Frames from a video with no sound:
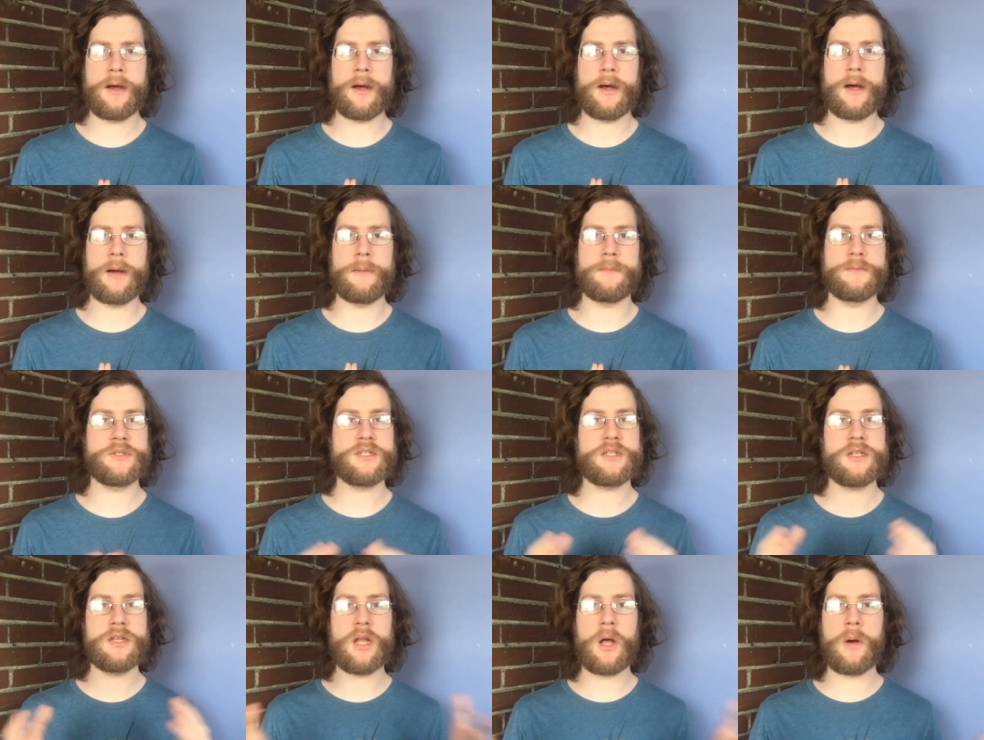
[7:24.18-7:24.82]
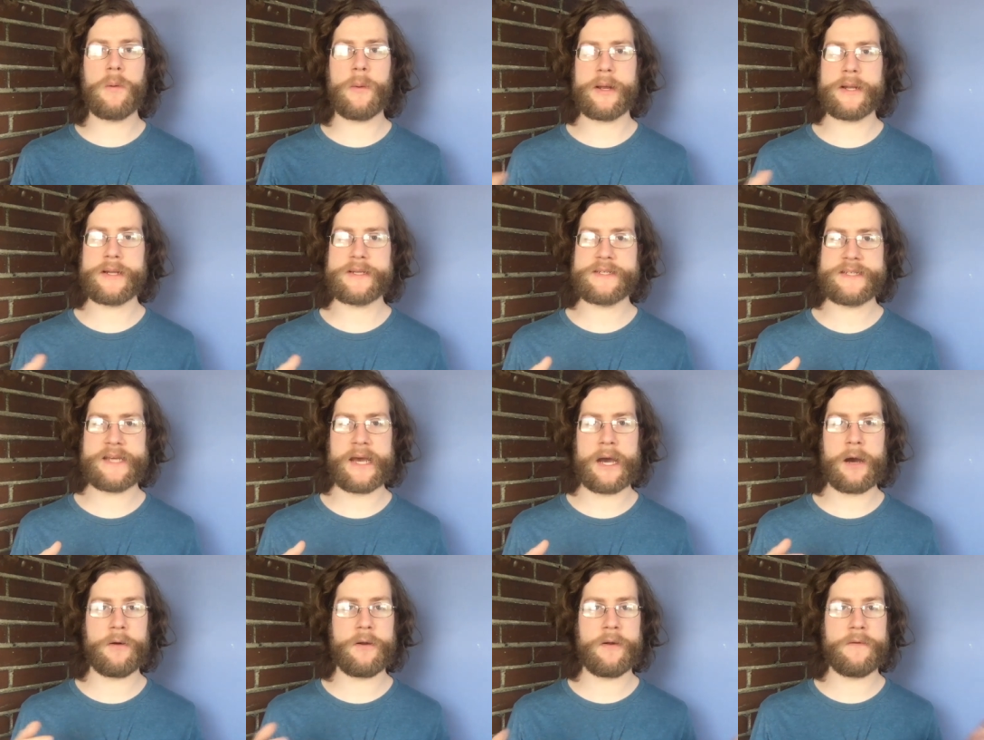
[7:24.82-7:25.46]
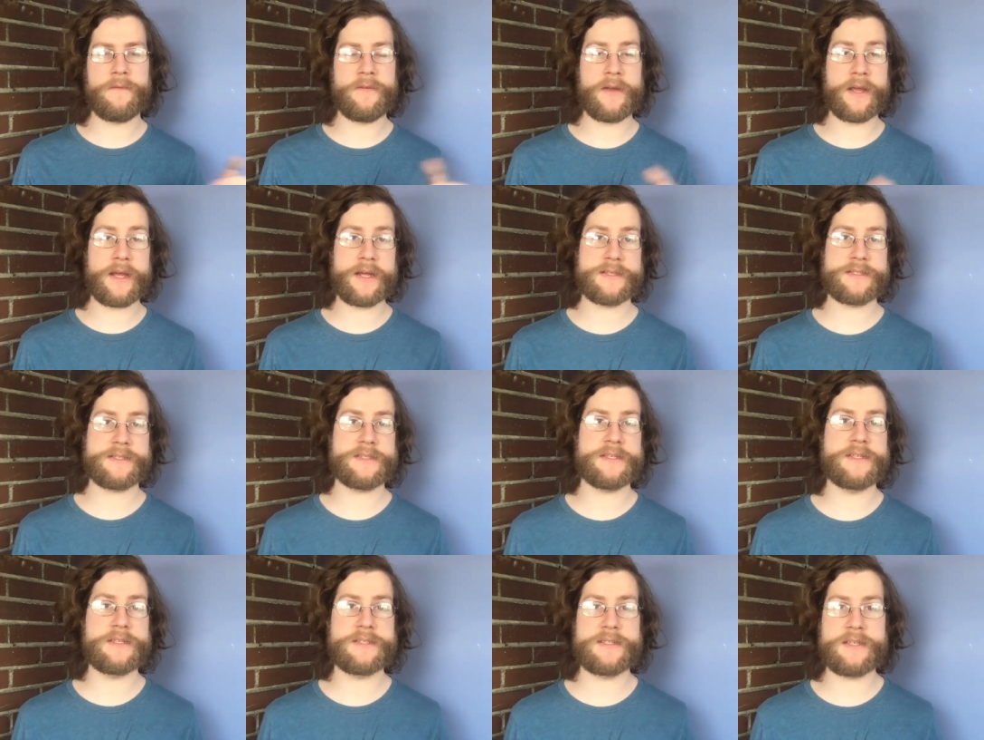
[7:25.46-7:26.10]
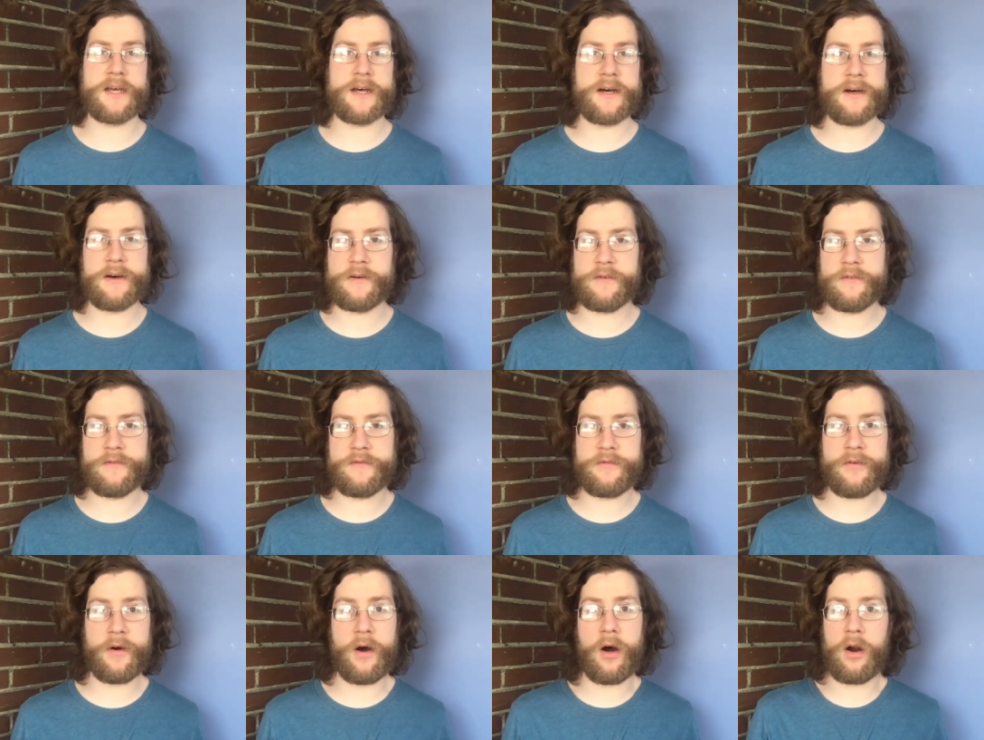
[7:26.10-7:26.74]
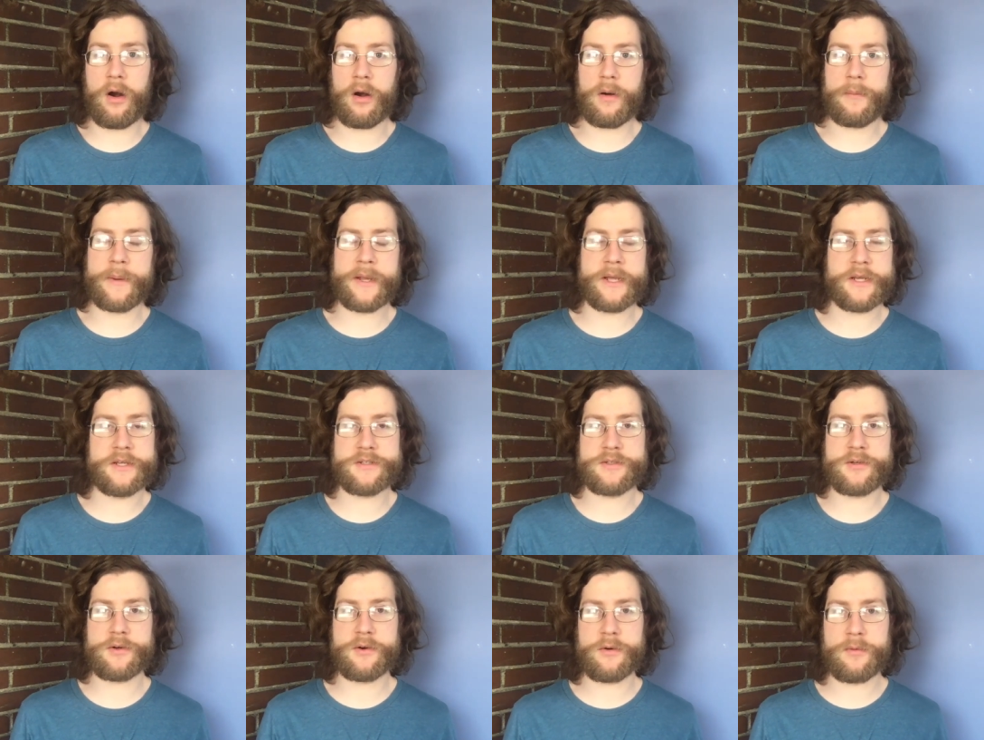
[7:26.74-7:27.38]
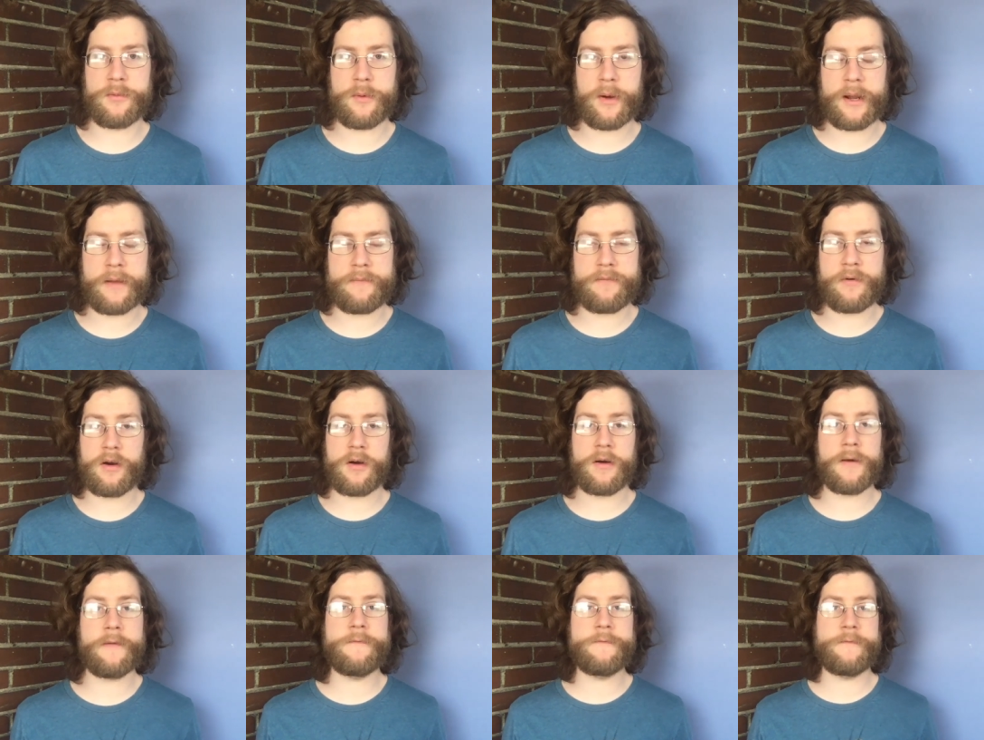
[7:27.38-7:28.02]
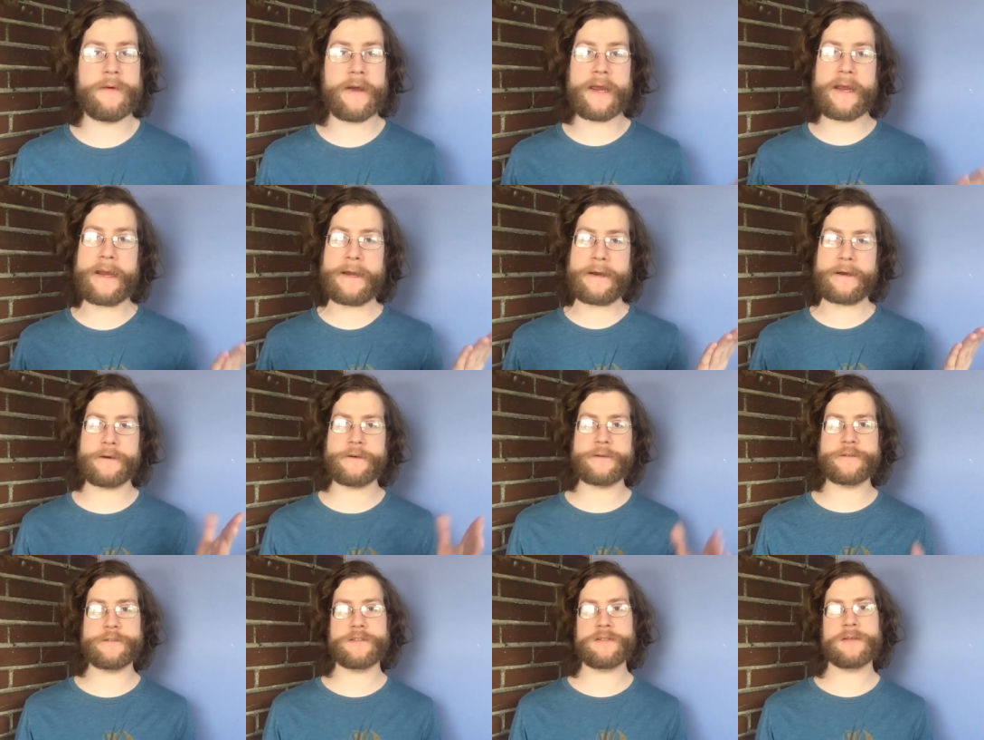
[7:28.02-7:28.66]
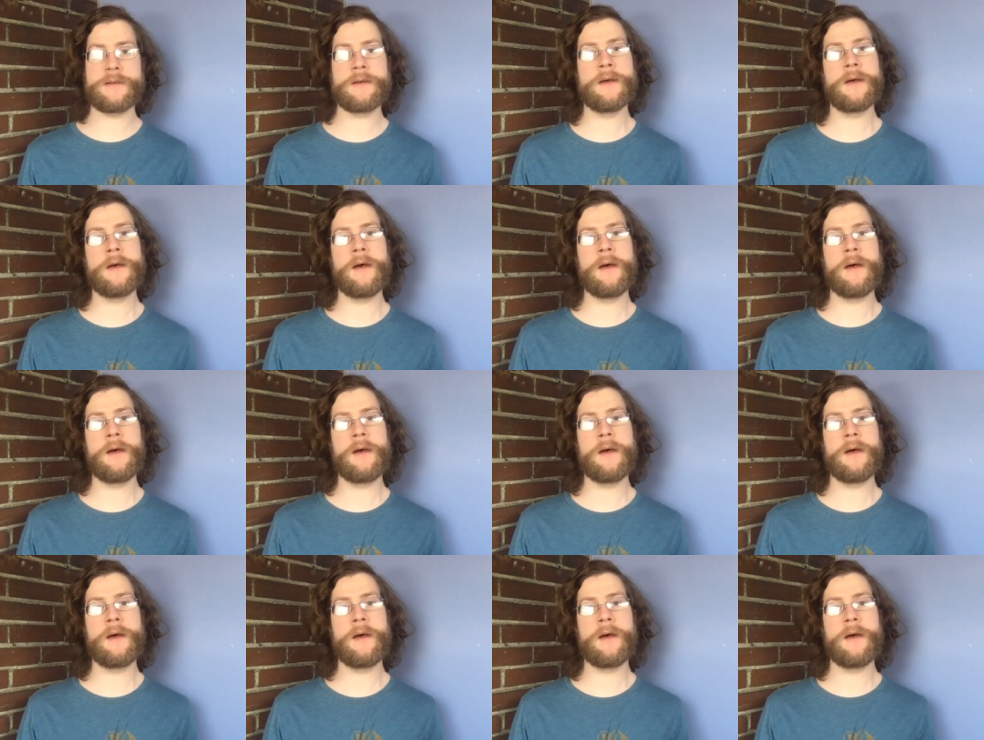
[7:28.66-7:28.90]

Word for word: um, slowing down advances of armies or whatever invaders,